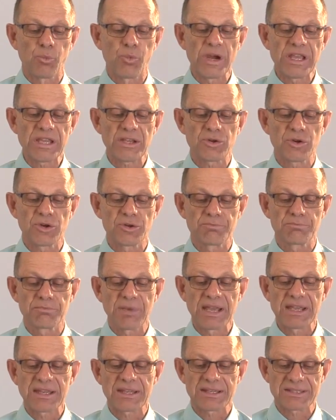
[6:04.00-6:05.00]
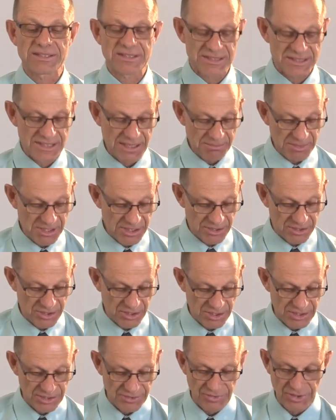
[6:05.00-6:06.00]
we could make a similar
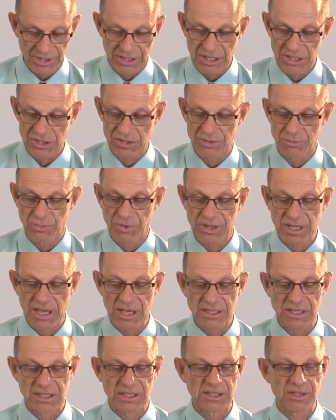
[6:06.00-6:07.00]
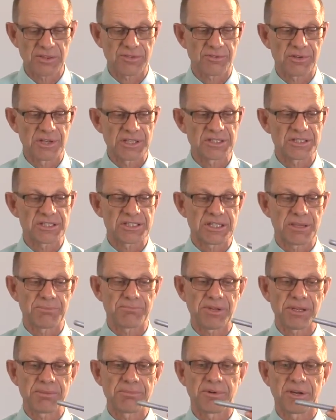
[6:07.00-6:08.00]
kind of connection without any threads
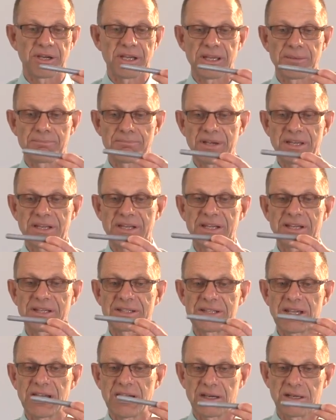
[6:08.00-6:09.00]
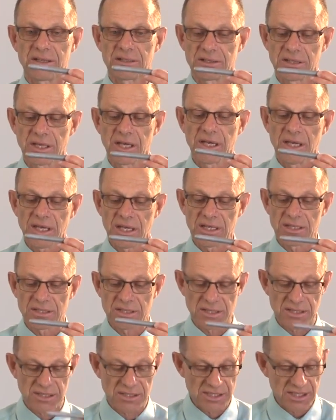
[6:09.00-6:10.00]
simply by embedding a dowel
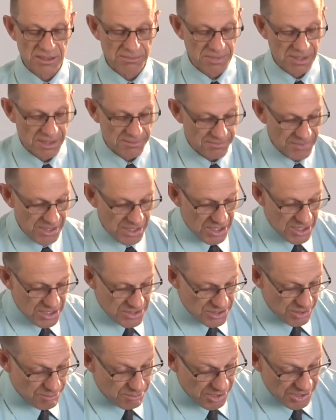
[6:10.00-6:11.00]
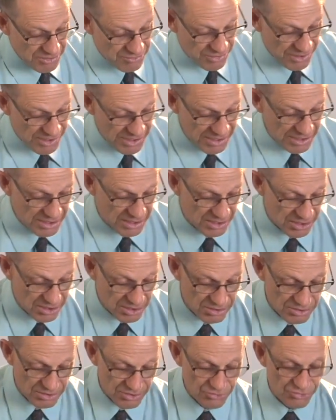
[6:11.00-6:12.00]
into the timber. So by drilling a
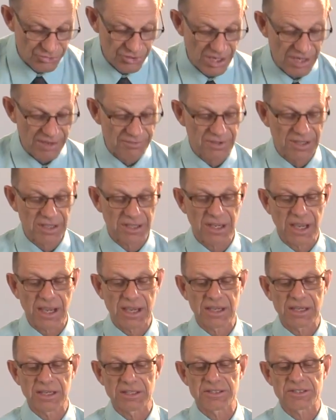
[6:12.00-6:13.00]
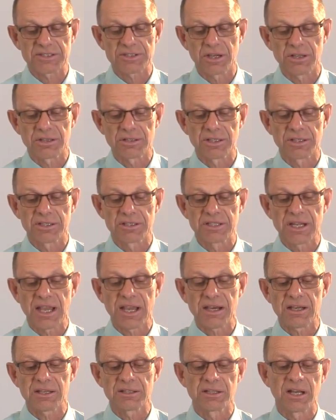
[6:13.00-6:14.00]
hole and driving a solid
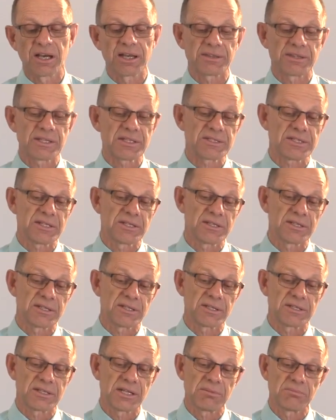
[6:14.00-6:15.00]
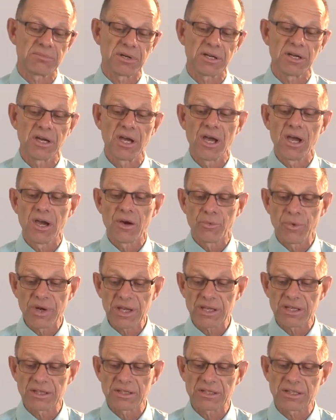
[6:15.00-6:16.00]
dowel like this into the timber, we
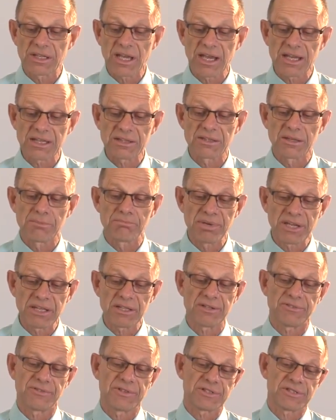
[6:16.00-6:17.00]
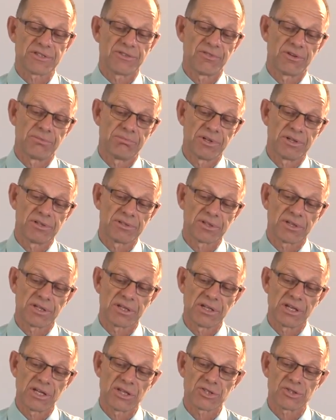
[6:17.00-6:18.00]
can gain the benefits of a bolted
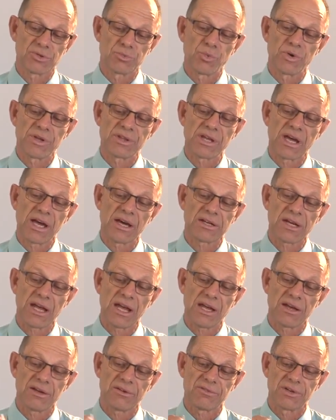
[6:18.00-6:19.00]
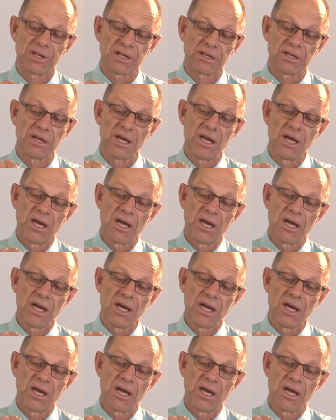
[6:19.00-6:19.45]
connection without having